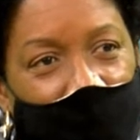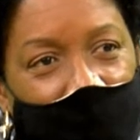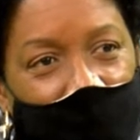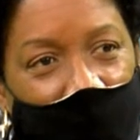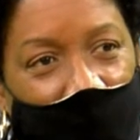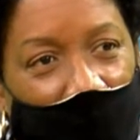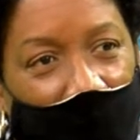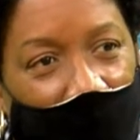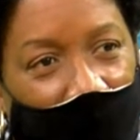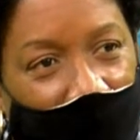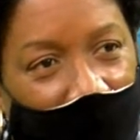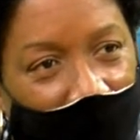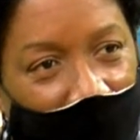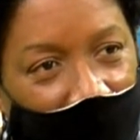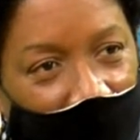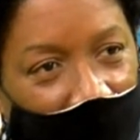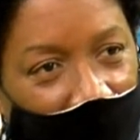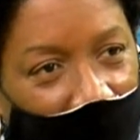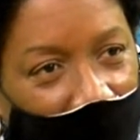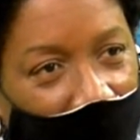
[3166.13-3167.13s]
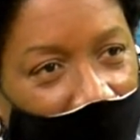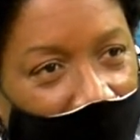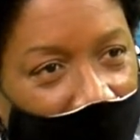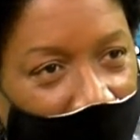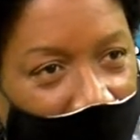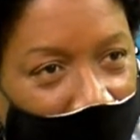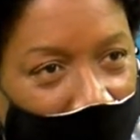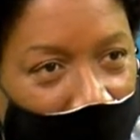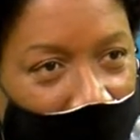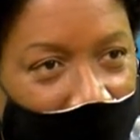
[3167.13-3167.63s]
has gone left,
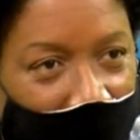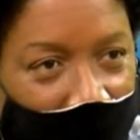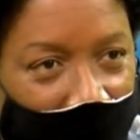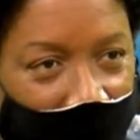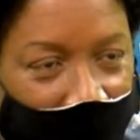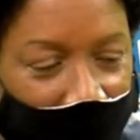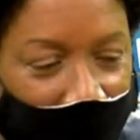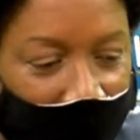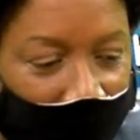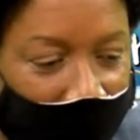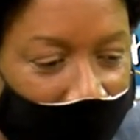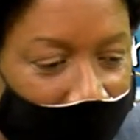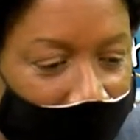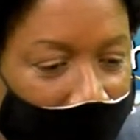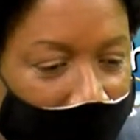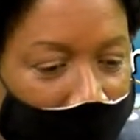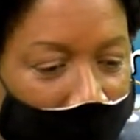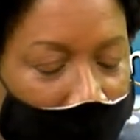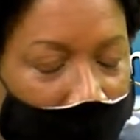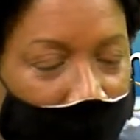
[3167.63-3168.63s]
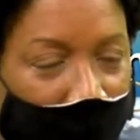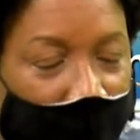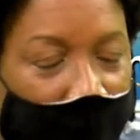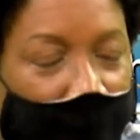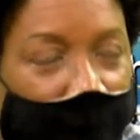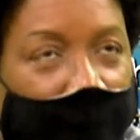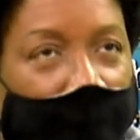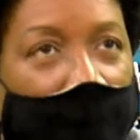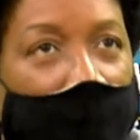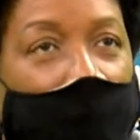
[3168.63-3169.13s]
another part of it, right? Mm-hmm.
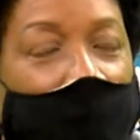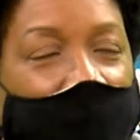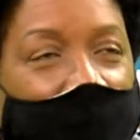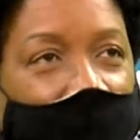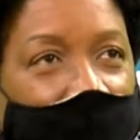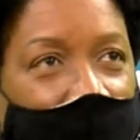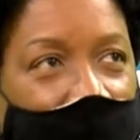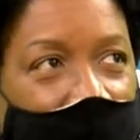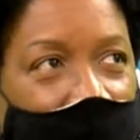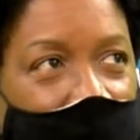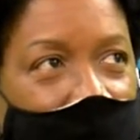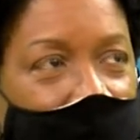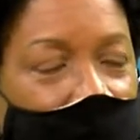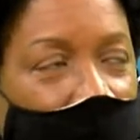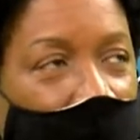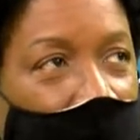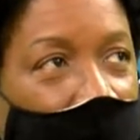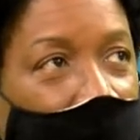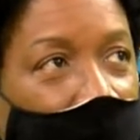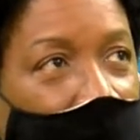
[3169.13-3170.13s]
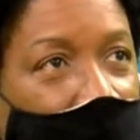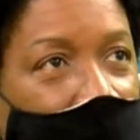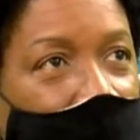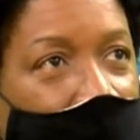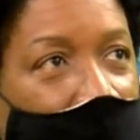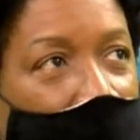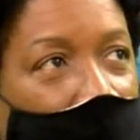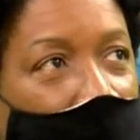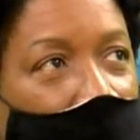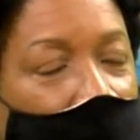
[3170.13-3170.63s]
Mm-hmm. Because, for
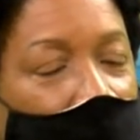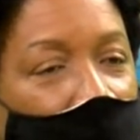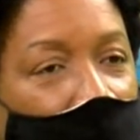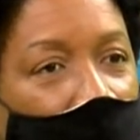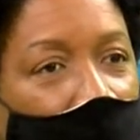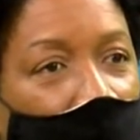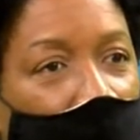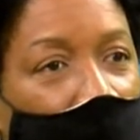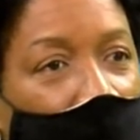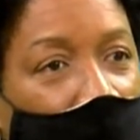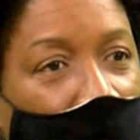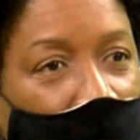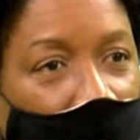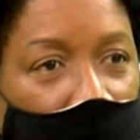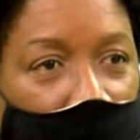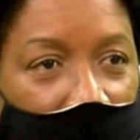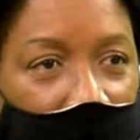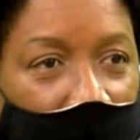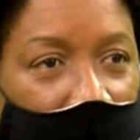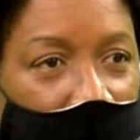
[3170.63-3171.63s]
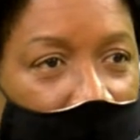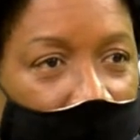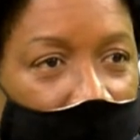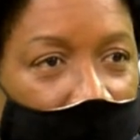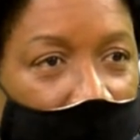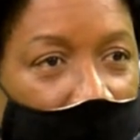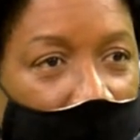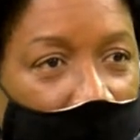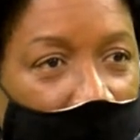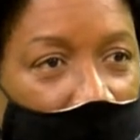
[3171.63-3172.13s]
example, who should be held
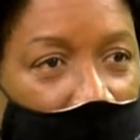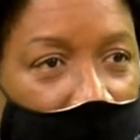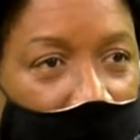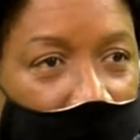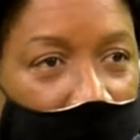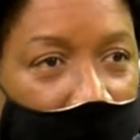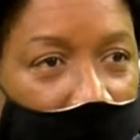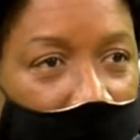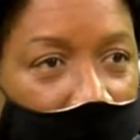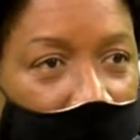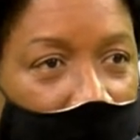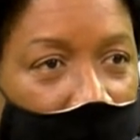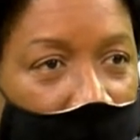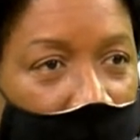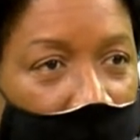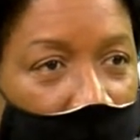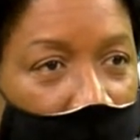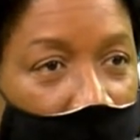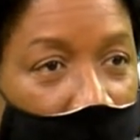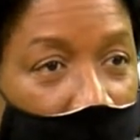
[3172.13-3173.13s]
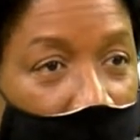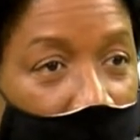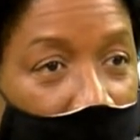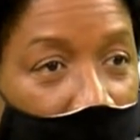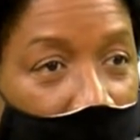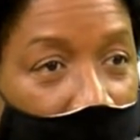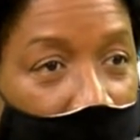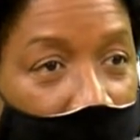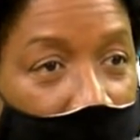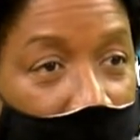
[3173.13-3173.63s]
accountable?
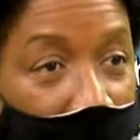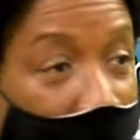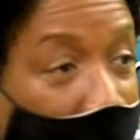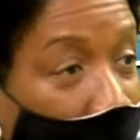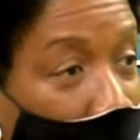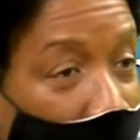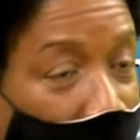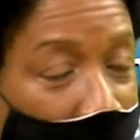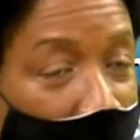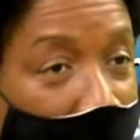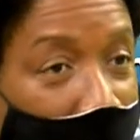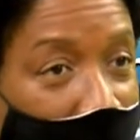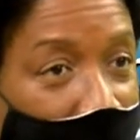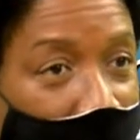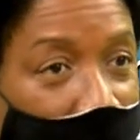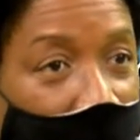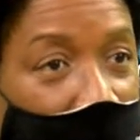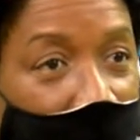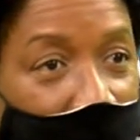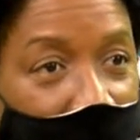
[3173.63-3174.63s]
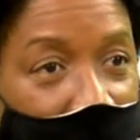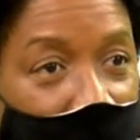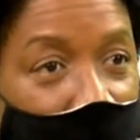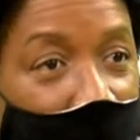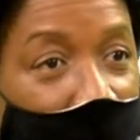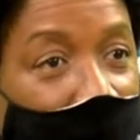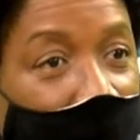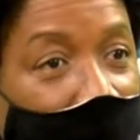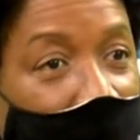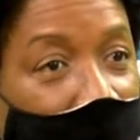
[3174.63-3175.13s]
The mm-hmm. accountability rests
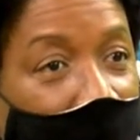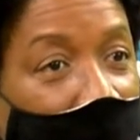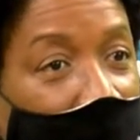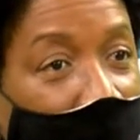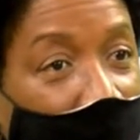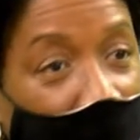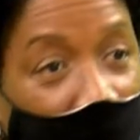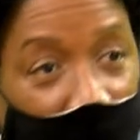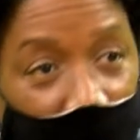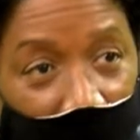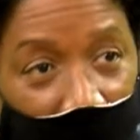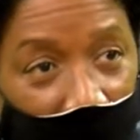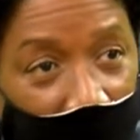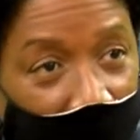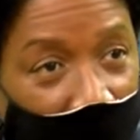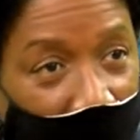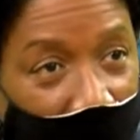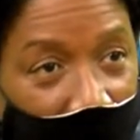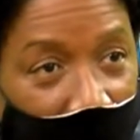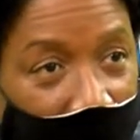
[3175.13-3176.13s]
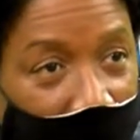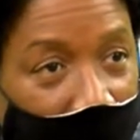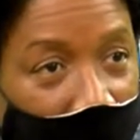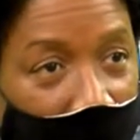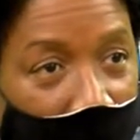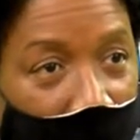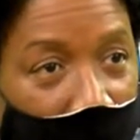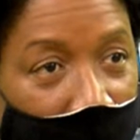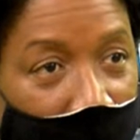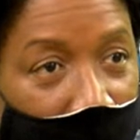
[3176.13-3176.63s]
with the accounting officer.
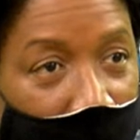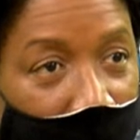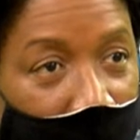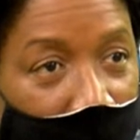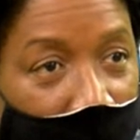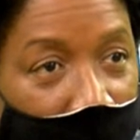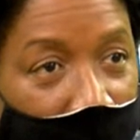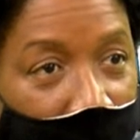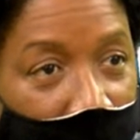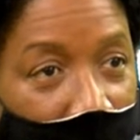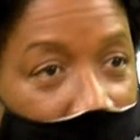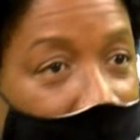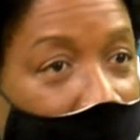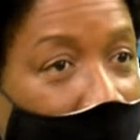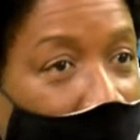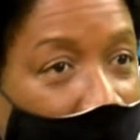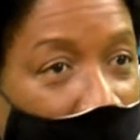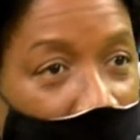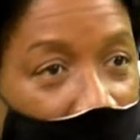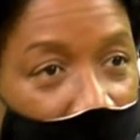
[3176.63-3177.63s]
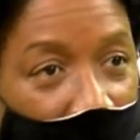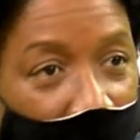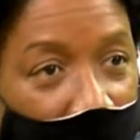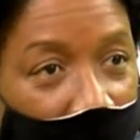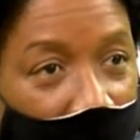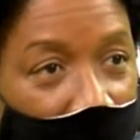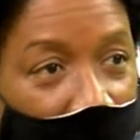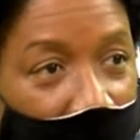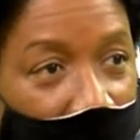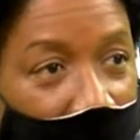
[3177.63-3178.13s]
And the accounting
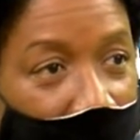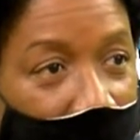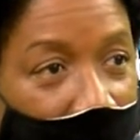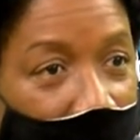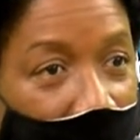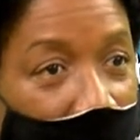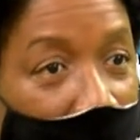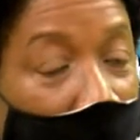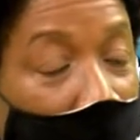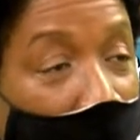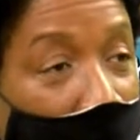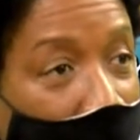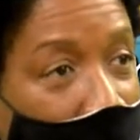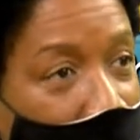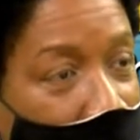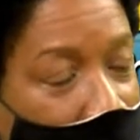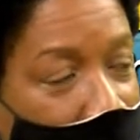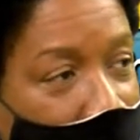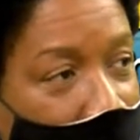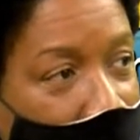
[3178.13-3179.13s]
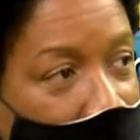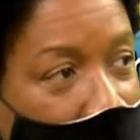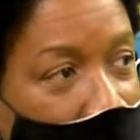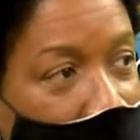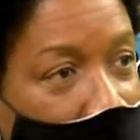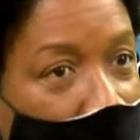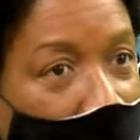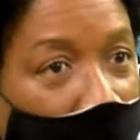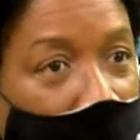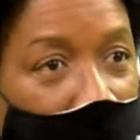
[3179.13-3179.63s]
officer, in most
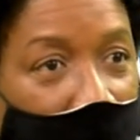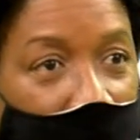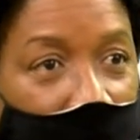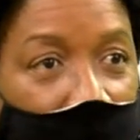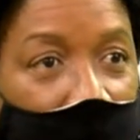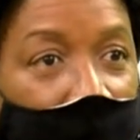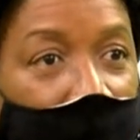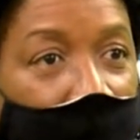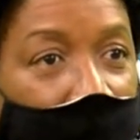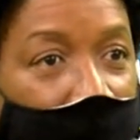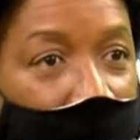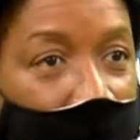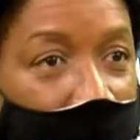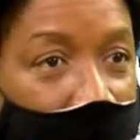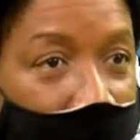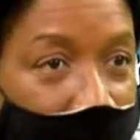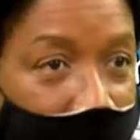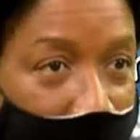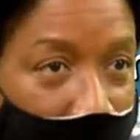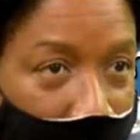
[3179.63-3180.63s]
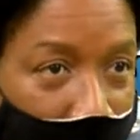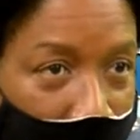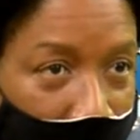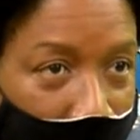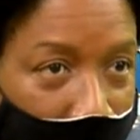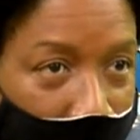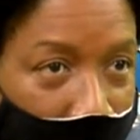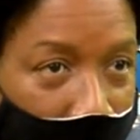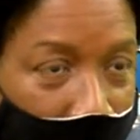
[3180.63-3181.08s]
instances, would be the CEO.